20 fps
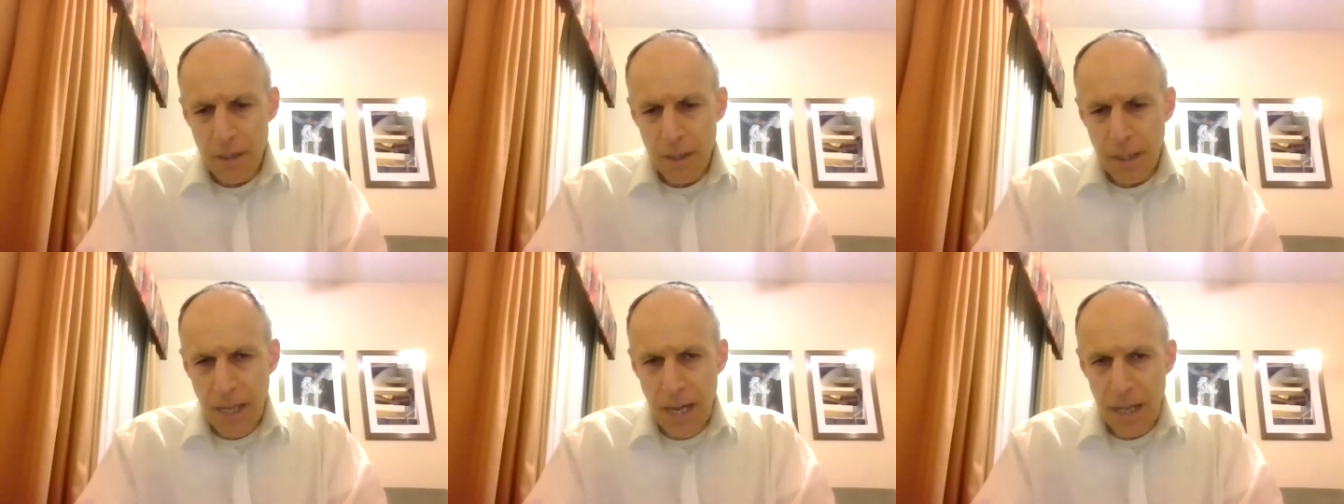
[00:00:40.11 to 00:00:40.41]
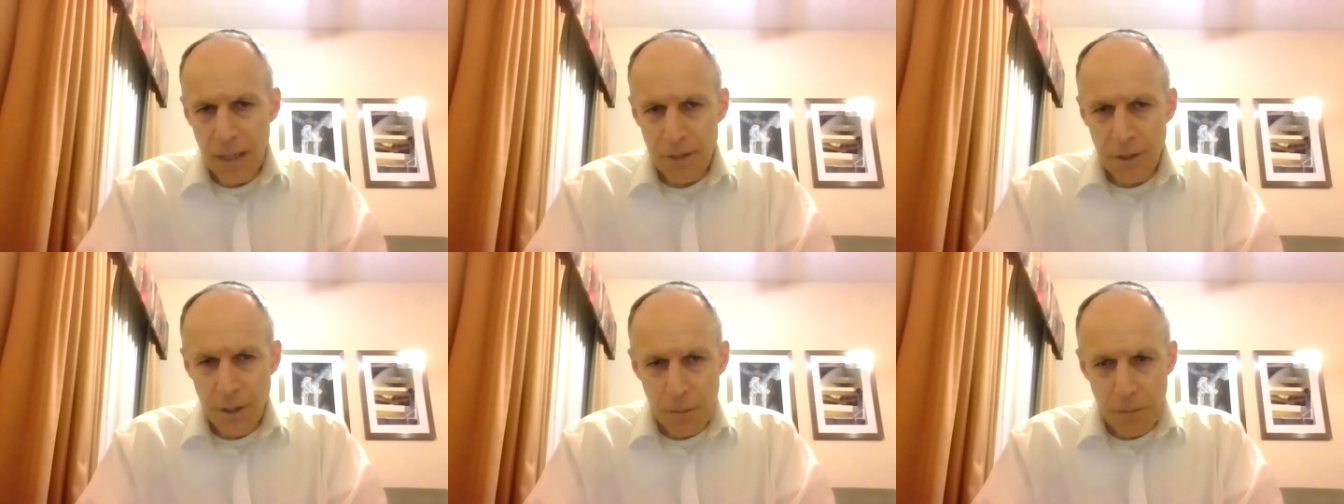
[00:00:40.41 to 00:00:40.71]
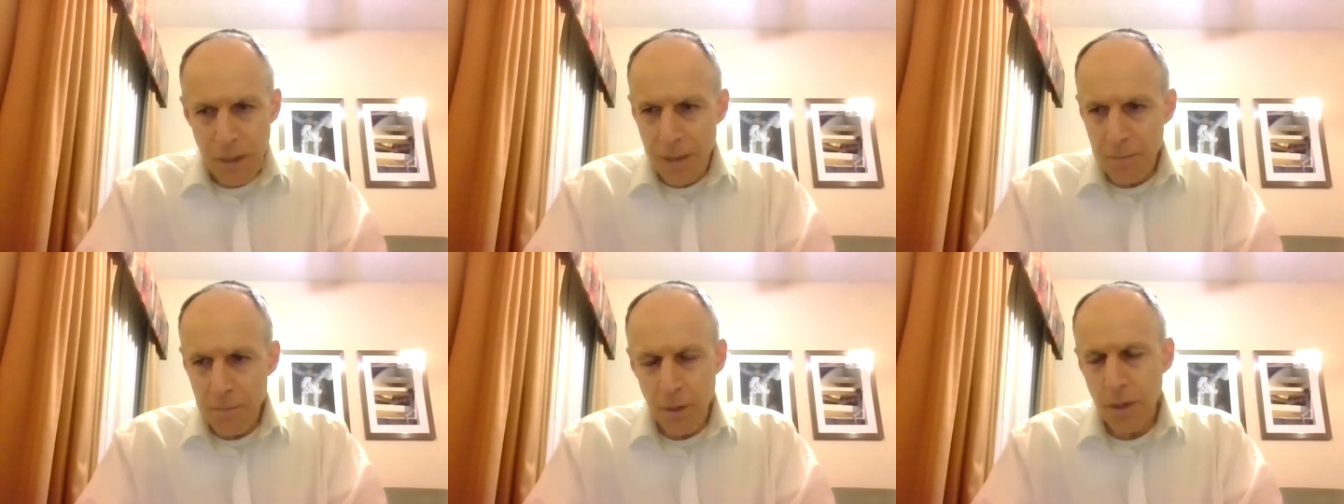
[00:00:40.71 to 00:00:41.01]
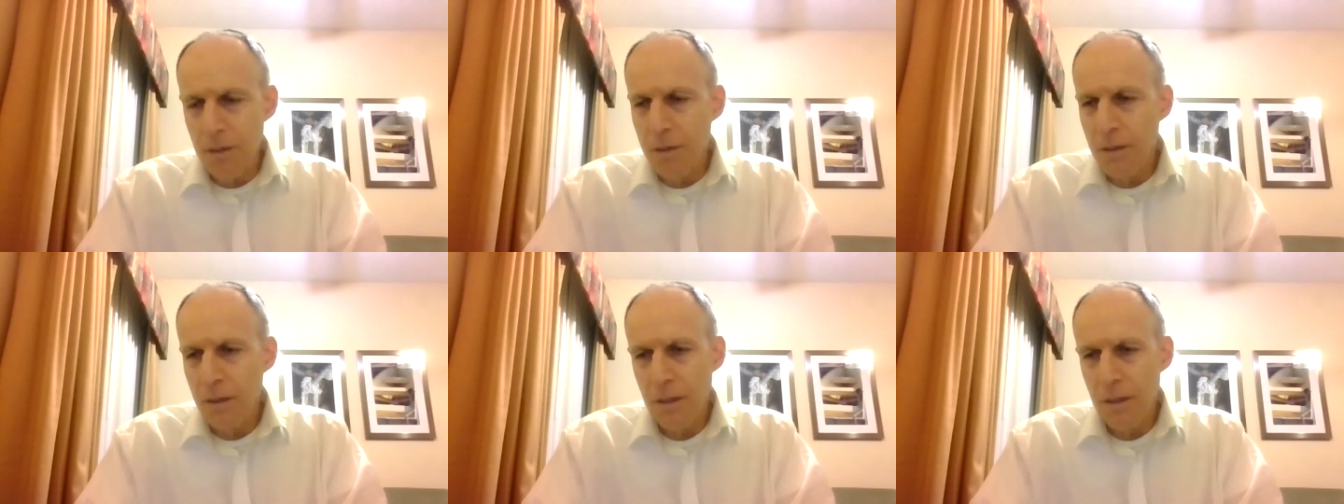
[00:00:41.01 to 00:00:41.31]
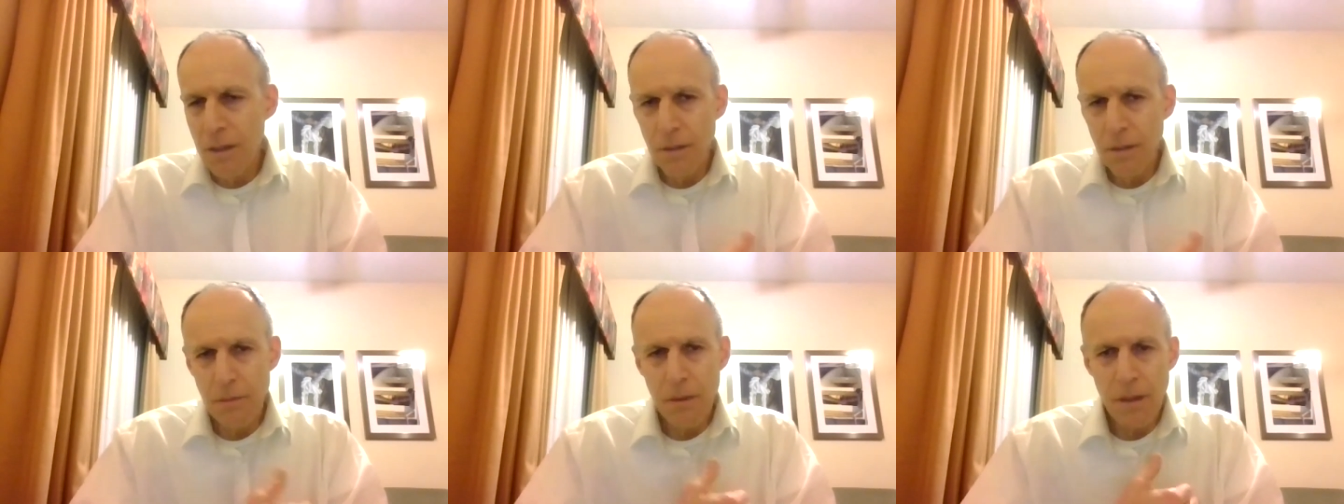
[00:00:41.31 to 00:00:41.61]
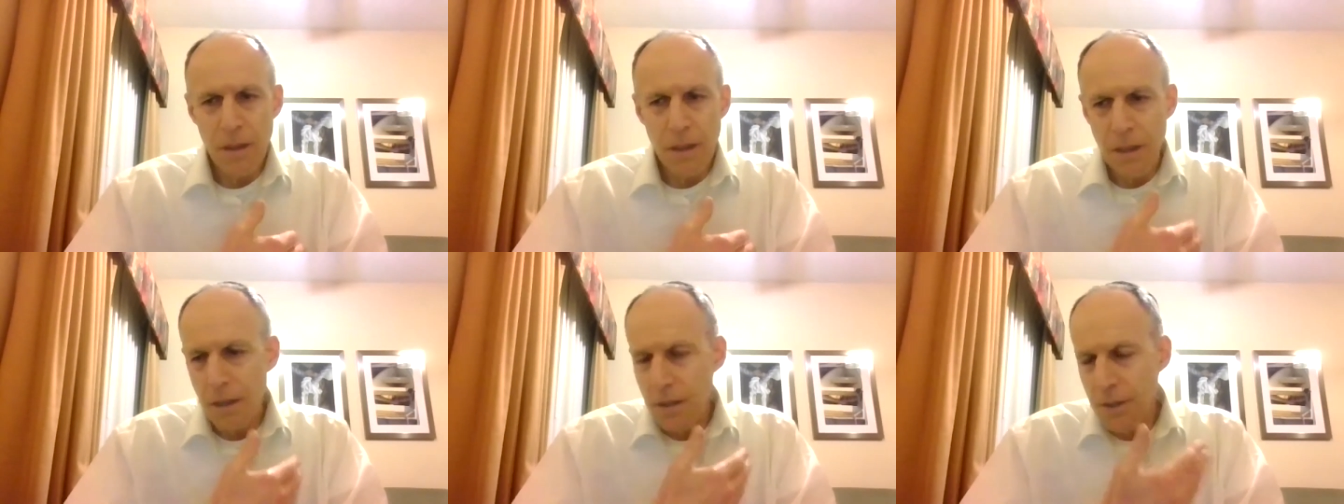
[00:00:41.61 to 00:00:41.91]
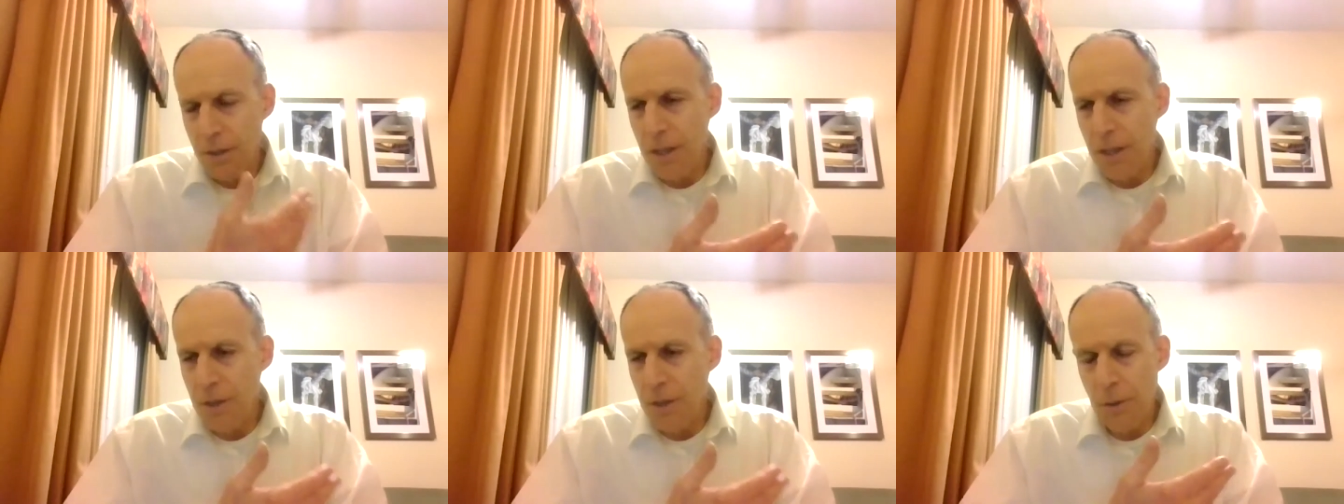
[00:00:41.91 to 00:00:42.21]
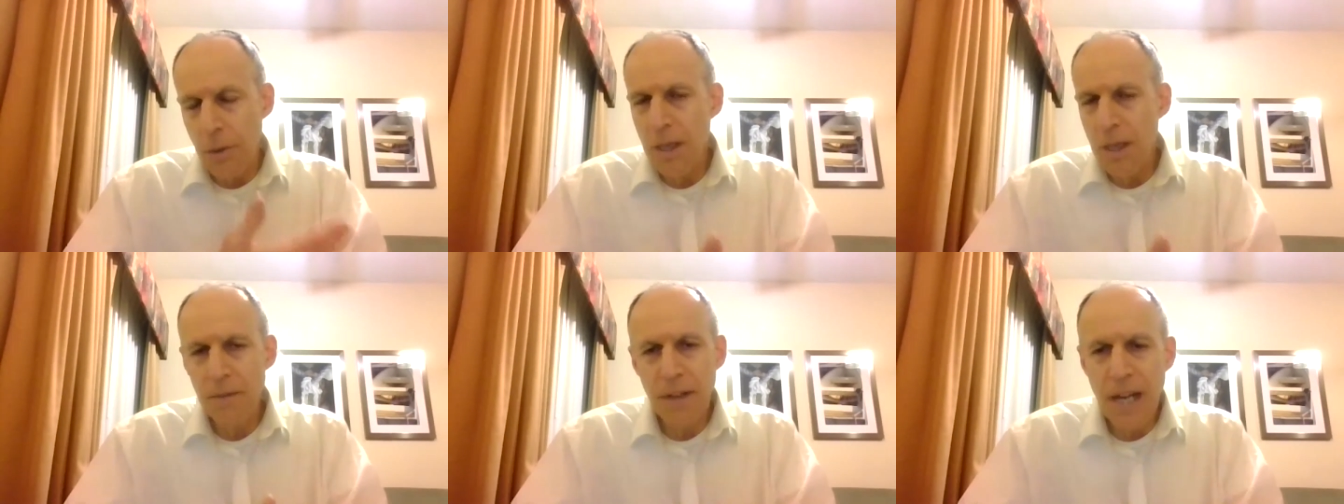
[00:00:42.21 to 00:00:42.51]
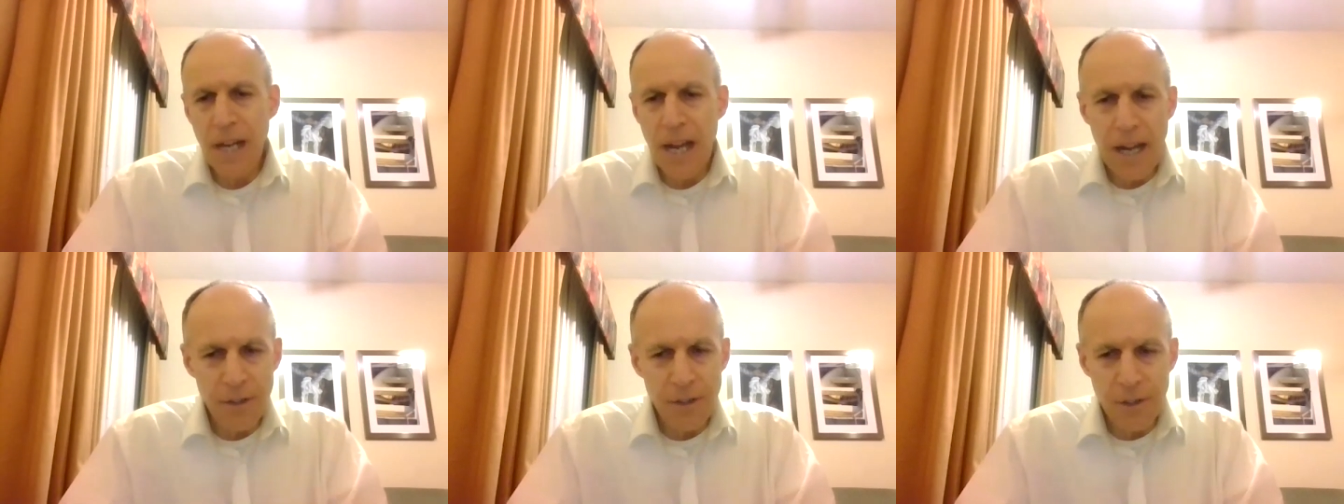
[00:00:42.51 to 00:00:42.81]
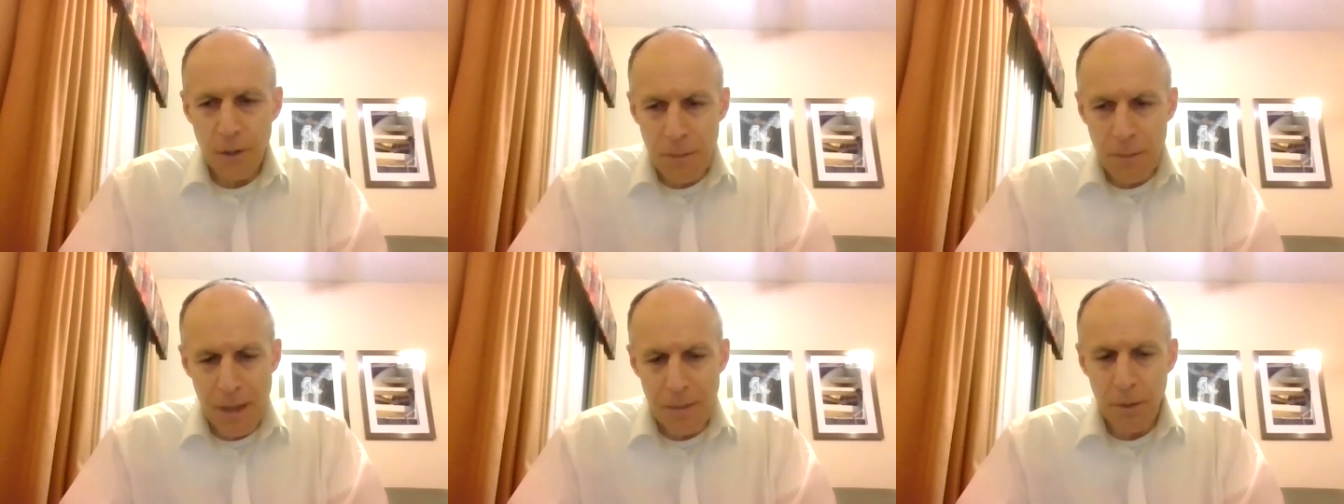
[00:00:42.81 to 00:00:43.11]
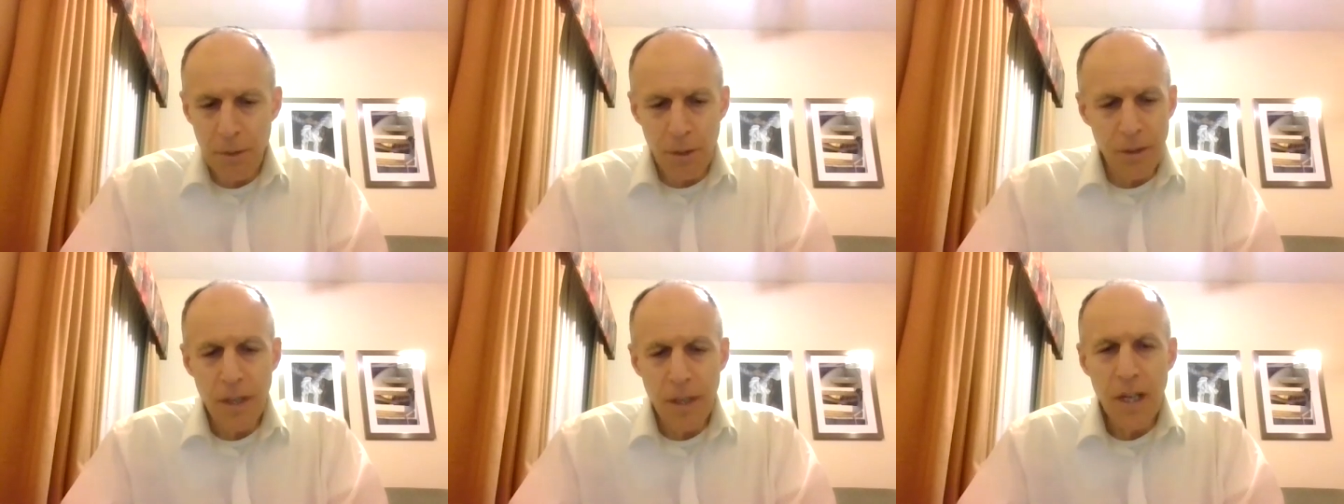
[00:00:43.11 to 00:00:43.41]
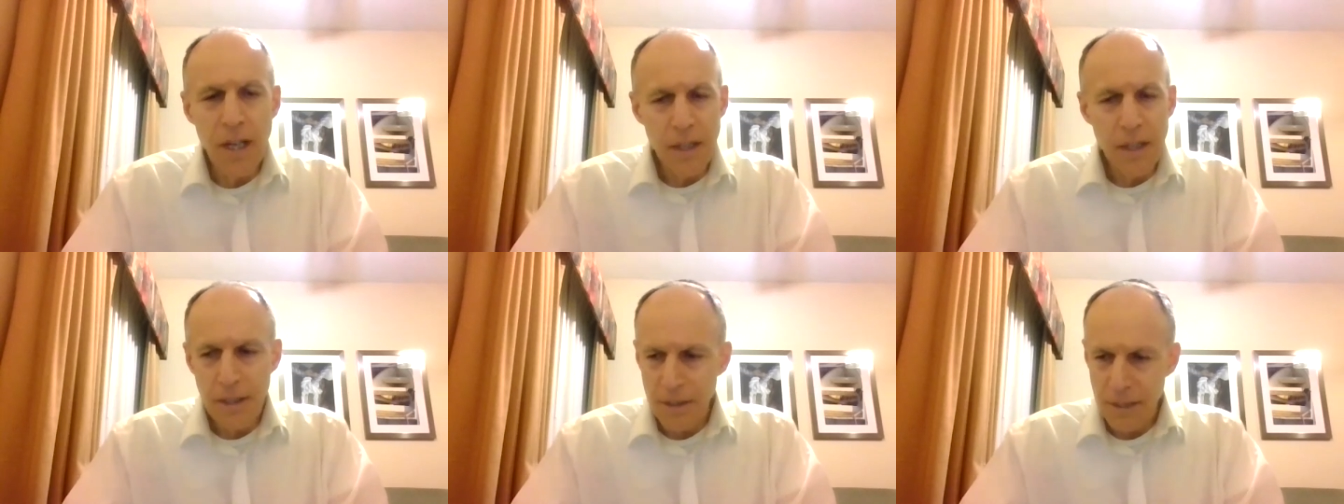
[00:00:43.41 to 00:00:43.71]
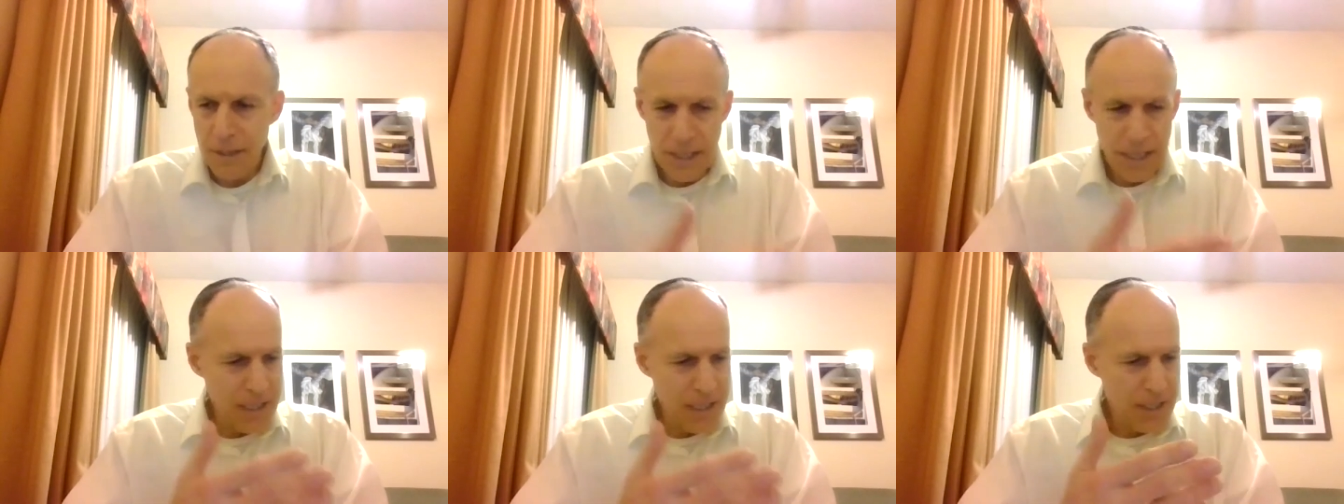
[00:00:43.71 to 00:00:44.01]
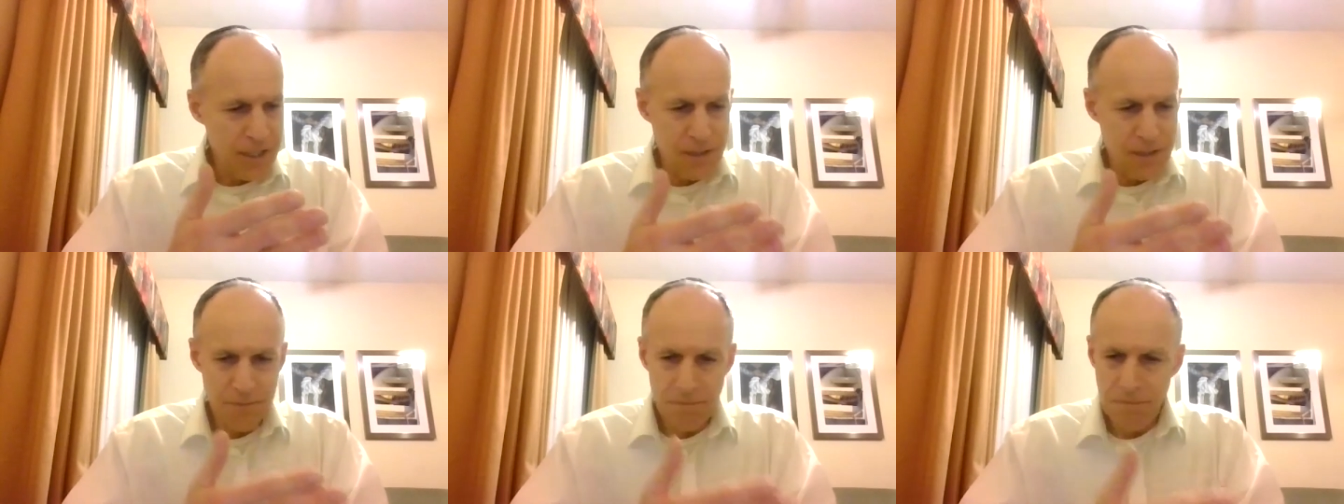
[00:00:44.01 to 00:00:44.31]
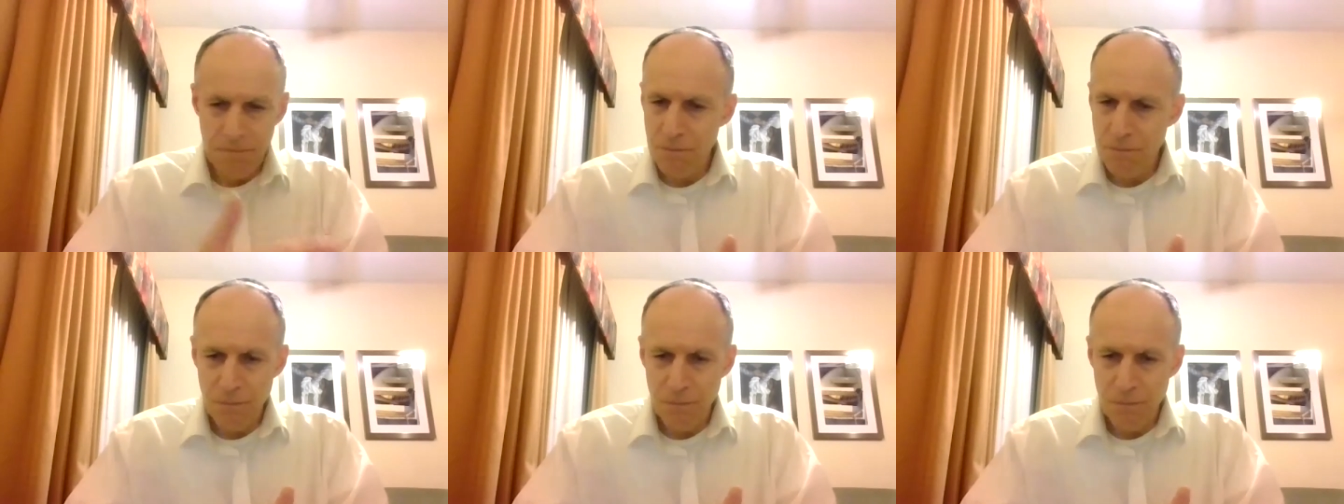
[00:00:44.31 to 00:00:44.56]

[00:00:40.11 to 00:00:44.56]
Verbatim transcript: The council member, the authority of a council member is,